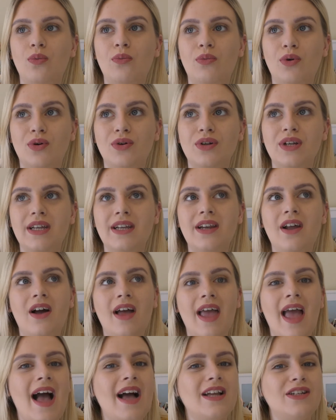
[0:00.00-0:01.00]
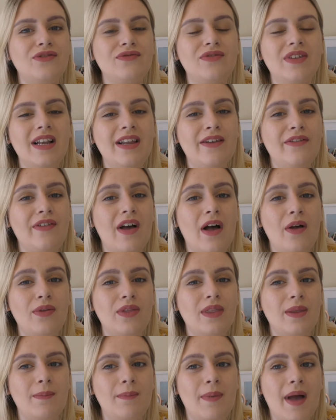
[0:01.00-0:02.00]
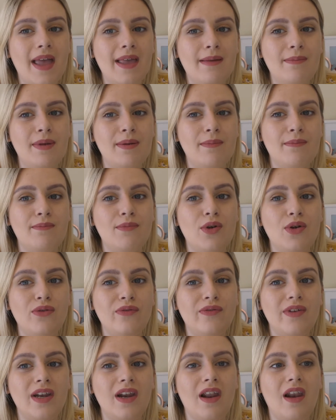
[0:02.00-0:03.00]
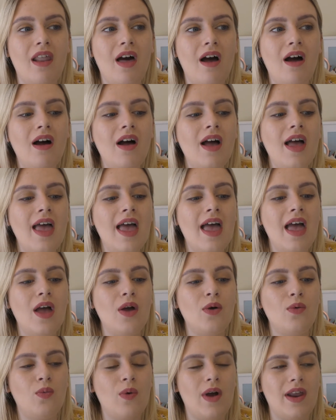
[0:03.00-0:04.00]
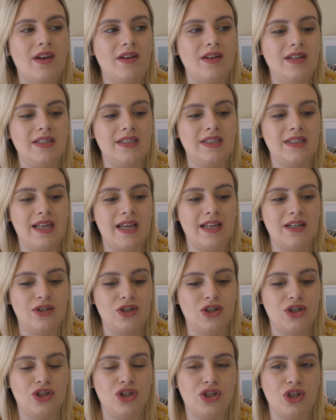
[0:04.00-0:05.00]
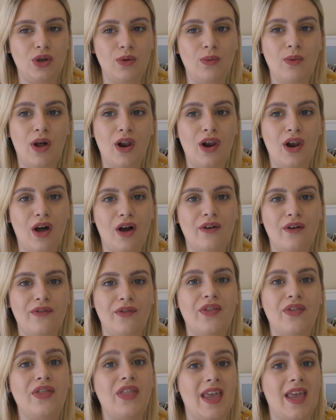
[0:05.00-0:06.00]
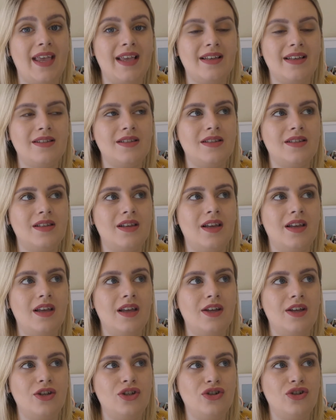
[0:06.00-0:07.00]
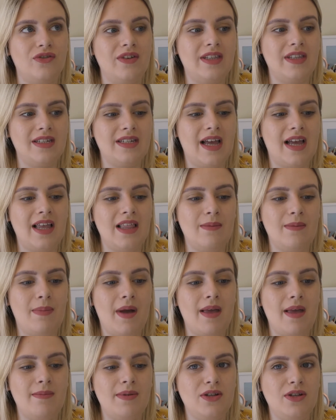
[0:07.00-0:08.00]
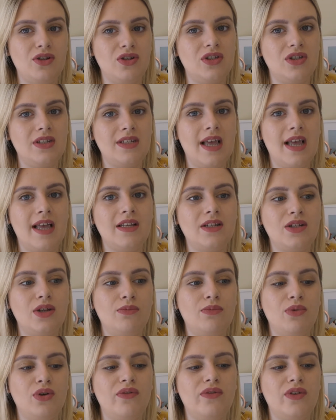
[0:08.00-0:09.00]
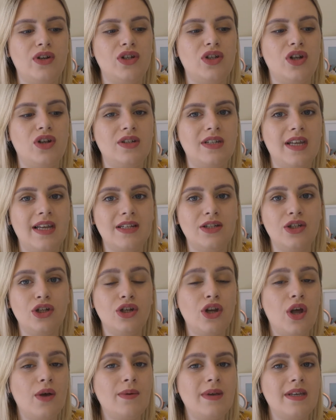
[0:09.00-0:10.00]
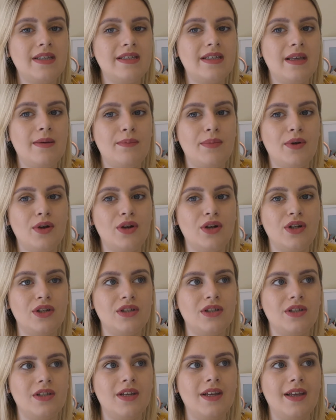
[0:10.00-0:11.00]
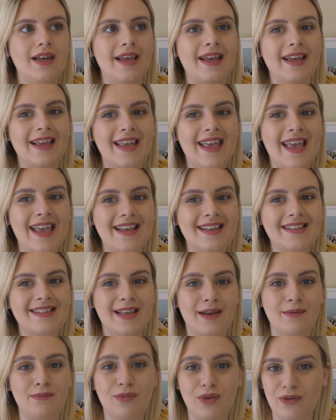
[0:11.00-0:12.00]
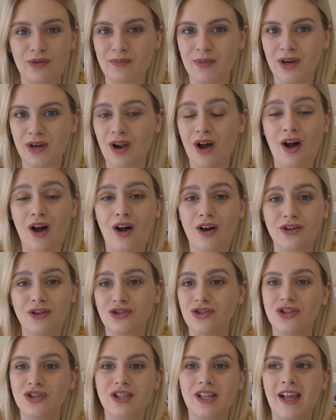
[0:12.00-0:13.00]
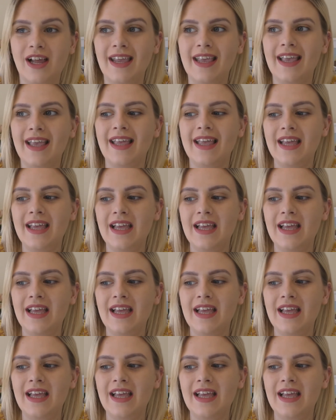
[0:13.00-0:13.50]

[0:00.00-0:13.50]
morning, I hadn't really felt the baby moving a lot. When I tend to do a lot of things during the day, the baby doesn't tend to move and I don't tend to notice it, because kicks and movement are just like